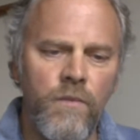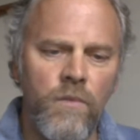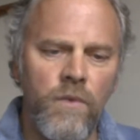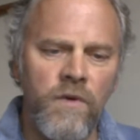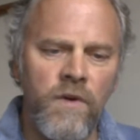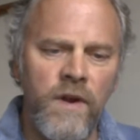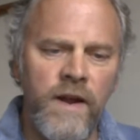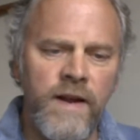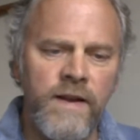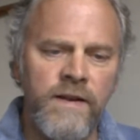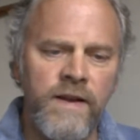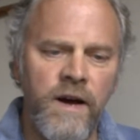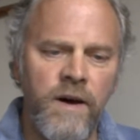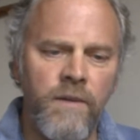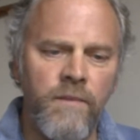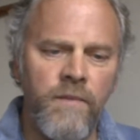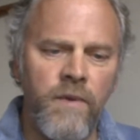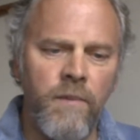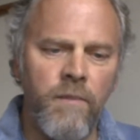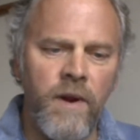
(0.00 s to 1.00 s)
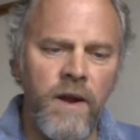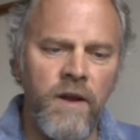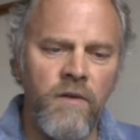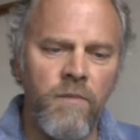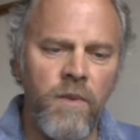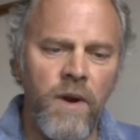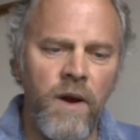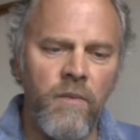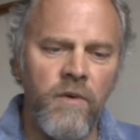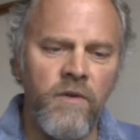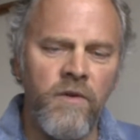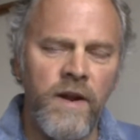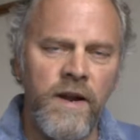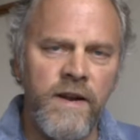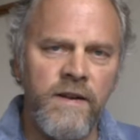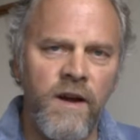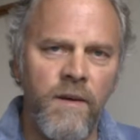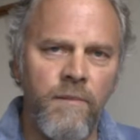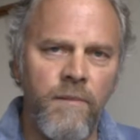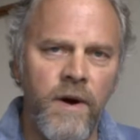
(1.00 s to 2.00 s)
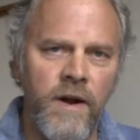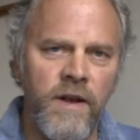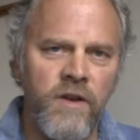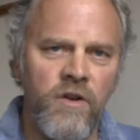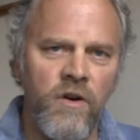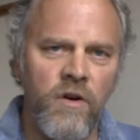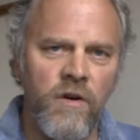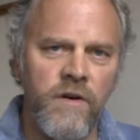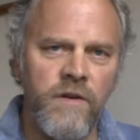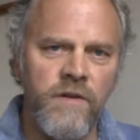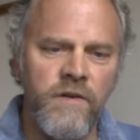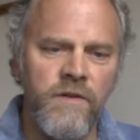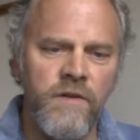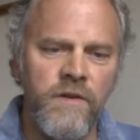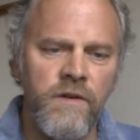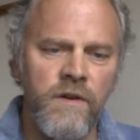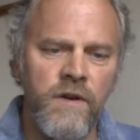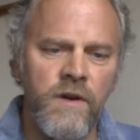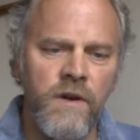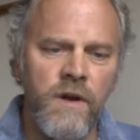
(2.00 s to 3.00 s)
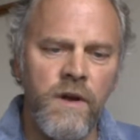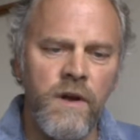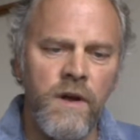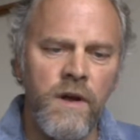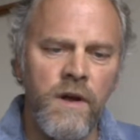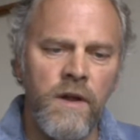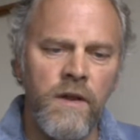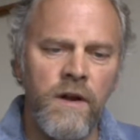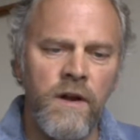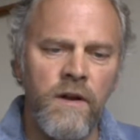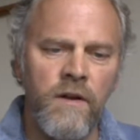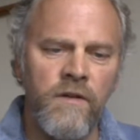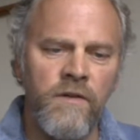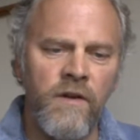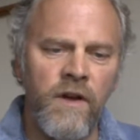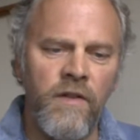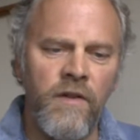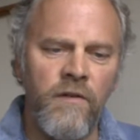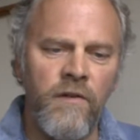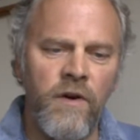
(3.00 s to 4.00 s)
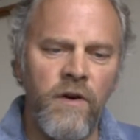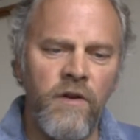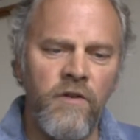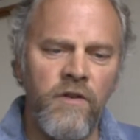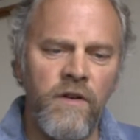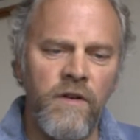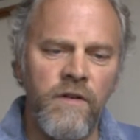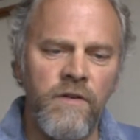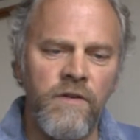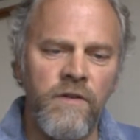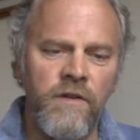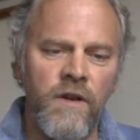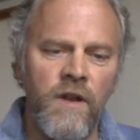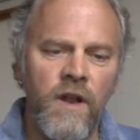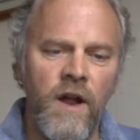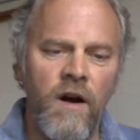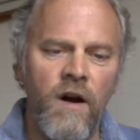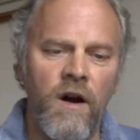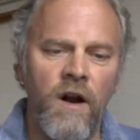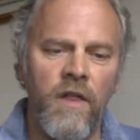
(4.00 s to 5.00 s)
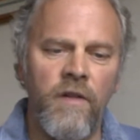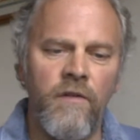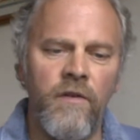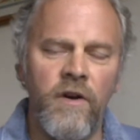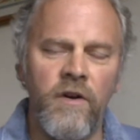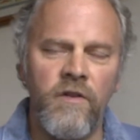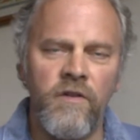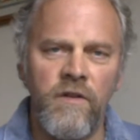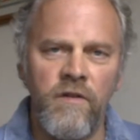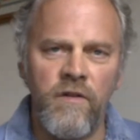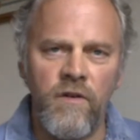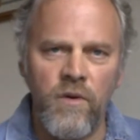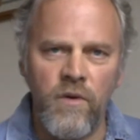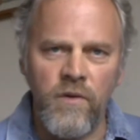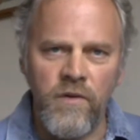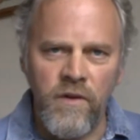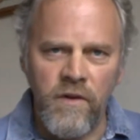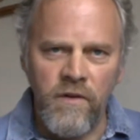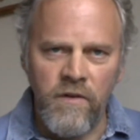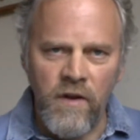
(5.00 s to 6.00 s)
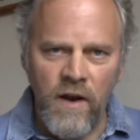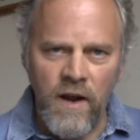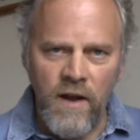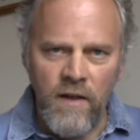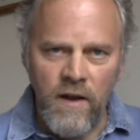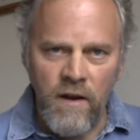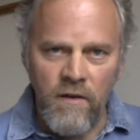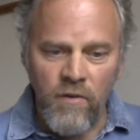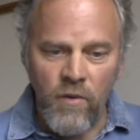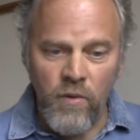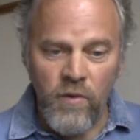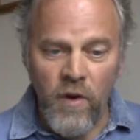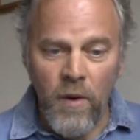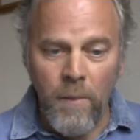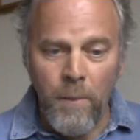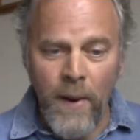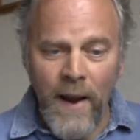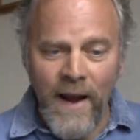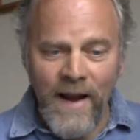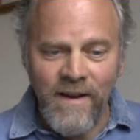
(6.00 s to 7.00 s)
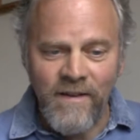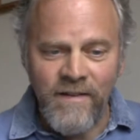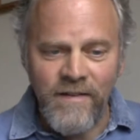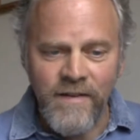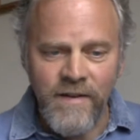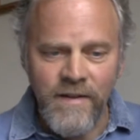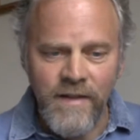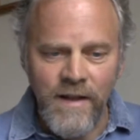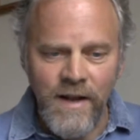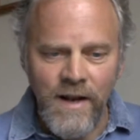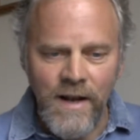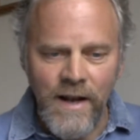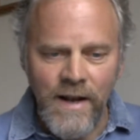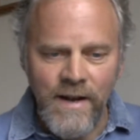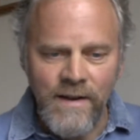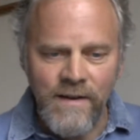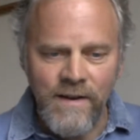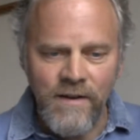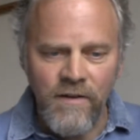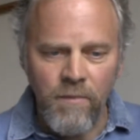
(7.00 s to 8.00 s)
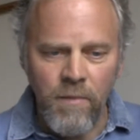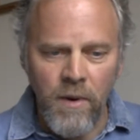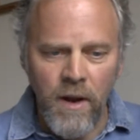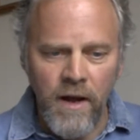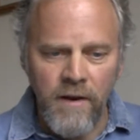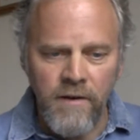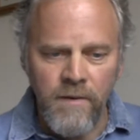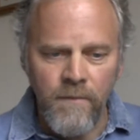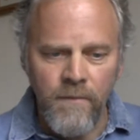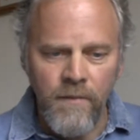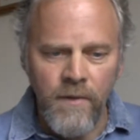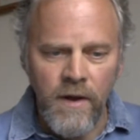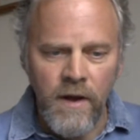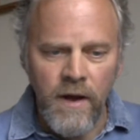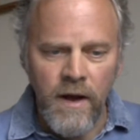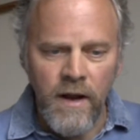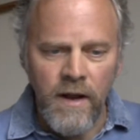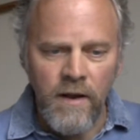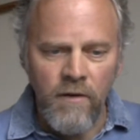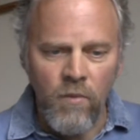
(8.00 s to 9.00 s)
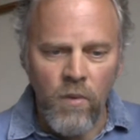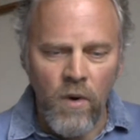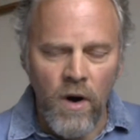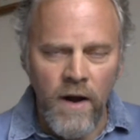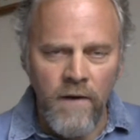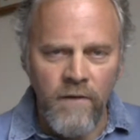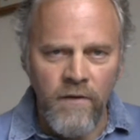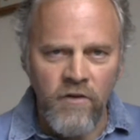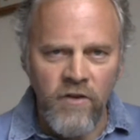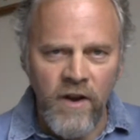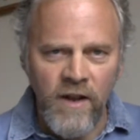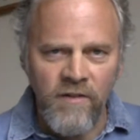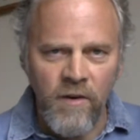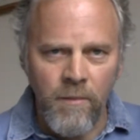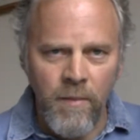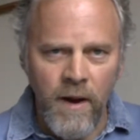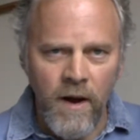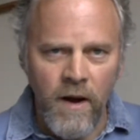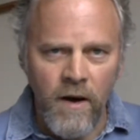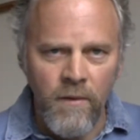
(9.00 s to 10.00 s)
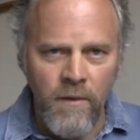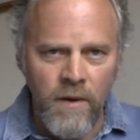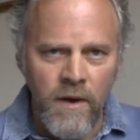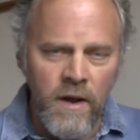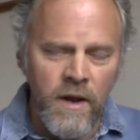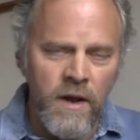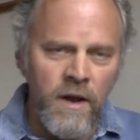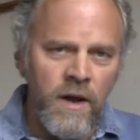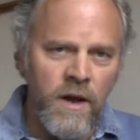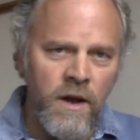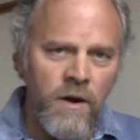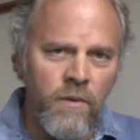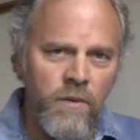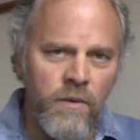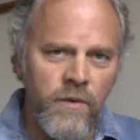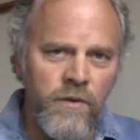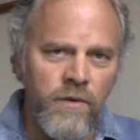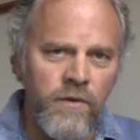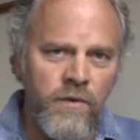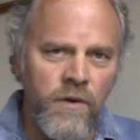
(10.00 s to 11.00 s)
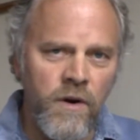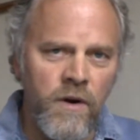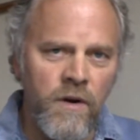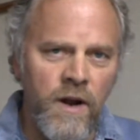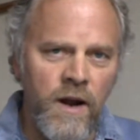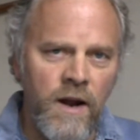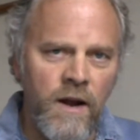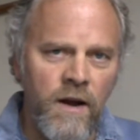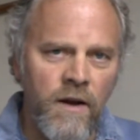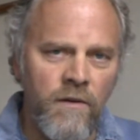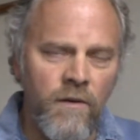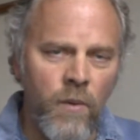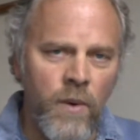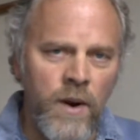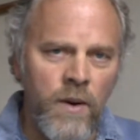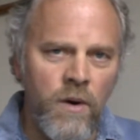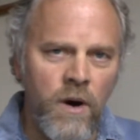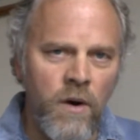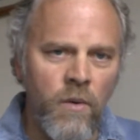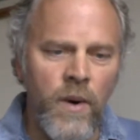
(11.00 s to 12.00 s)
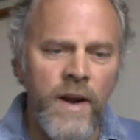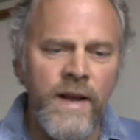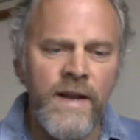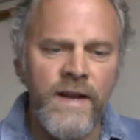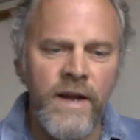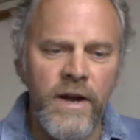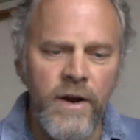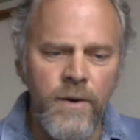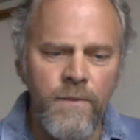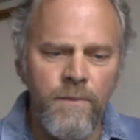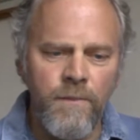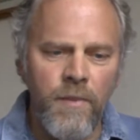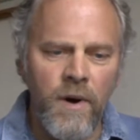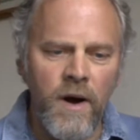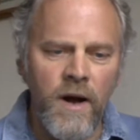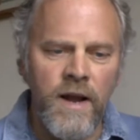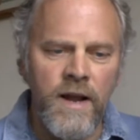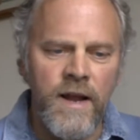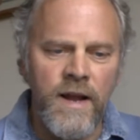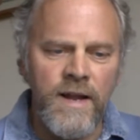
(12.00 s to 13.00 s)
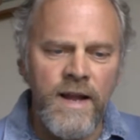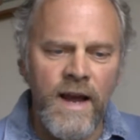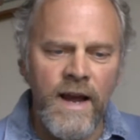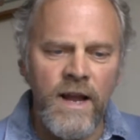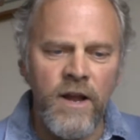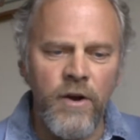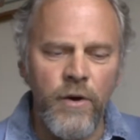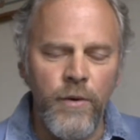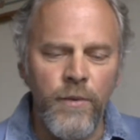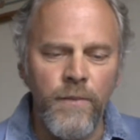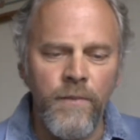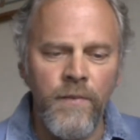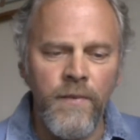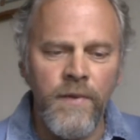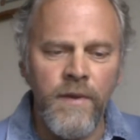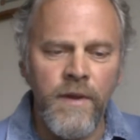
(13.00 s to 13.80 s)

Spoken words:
was licked up. His blood was licked up by dogs. There are other versions, of course, that say that it was also pigs that licked his blood. And his wife Jezebel was thrown out a window by Jehu.